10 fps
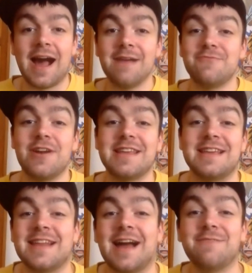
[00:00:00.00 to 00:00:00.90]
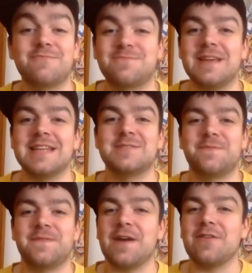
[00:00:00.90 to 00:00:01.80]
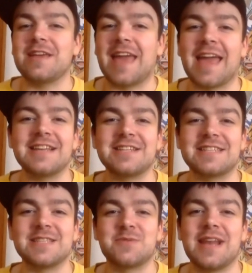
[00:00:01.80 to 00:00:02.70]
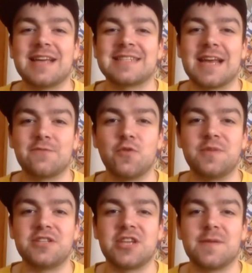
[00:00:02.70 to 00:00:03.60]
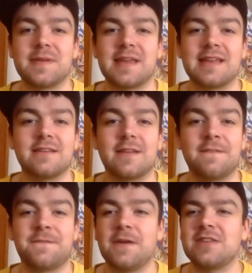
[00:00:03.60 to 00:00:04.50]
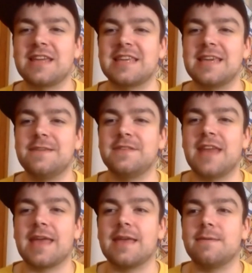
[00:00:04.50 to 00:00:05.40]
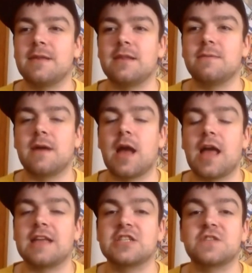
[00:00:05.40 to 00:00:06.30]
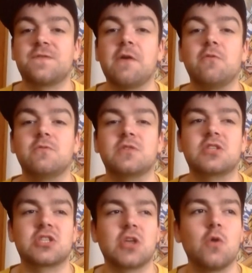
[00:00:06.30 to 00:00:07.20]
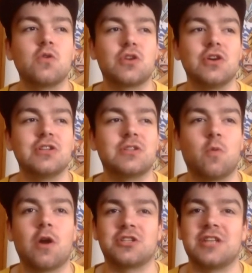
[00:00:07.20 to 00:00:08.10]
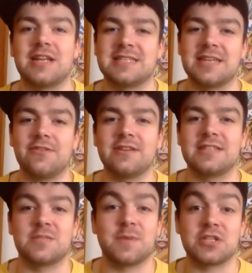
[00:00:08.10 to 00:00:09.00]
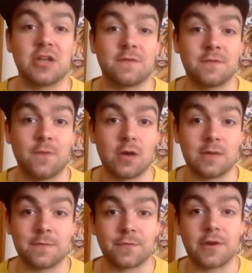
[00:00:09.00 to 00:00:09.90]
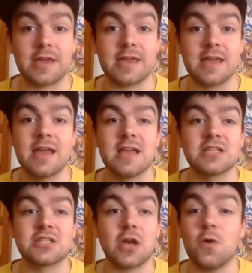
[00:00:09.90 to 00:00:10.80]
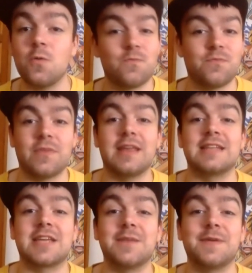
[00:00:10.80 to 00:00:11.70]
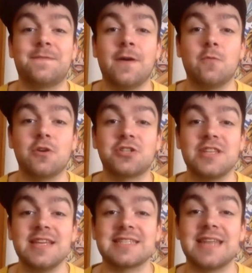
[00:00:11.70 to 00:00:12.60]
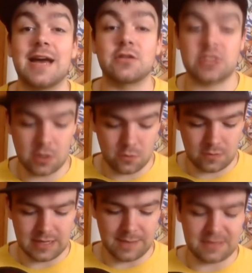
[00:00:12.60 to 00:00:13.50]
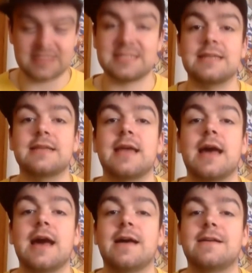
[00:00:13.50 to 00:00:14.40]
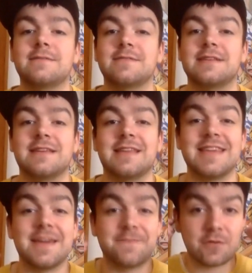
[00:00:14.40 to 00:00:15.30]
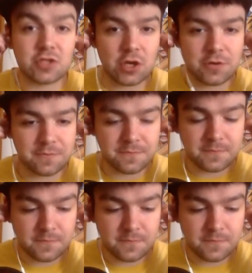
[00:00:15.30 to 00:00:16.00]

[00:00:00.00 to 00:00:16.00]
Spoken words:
I'm ready. It's felt like ages since we last had RWBY Chibi, and it felt like even it just felt so good to watch that series, especially after Volume 3. So it's gonna be fun watching this now. So let me get the headphones on.